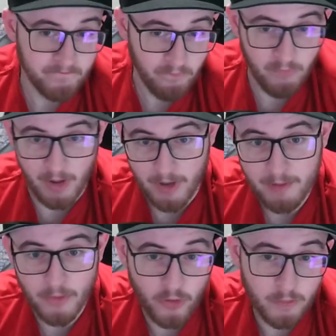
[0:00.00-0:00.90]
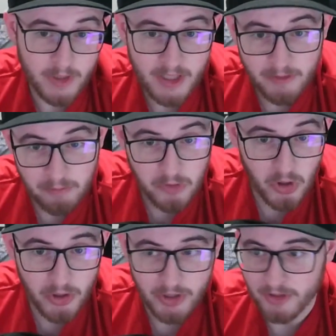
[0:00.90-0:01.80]
they might both be
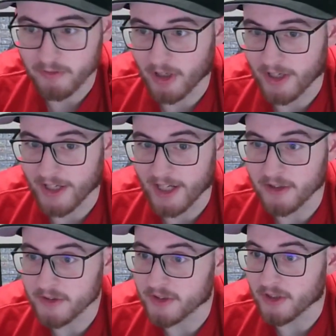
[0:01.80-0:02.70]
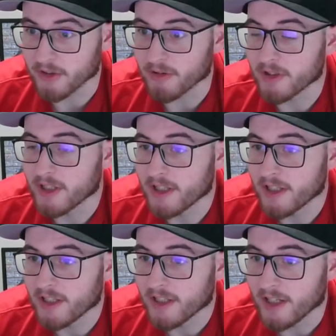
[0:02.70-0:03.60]
good right now. So
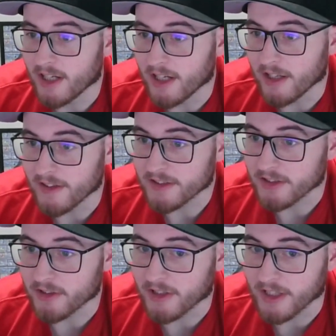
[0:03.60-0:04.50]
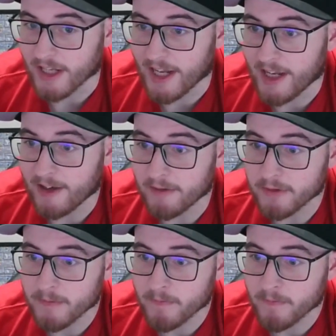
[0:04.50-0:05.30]
that's a good thing to have.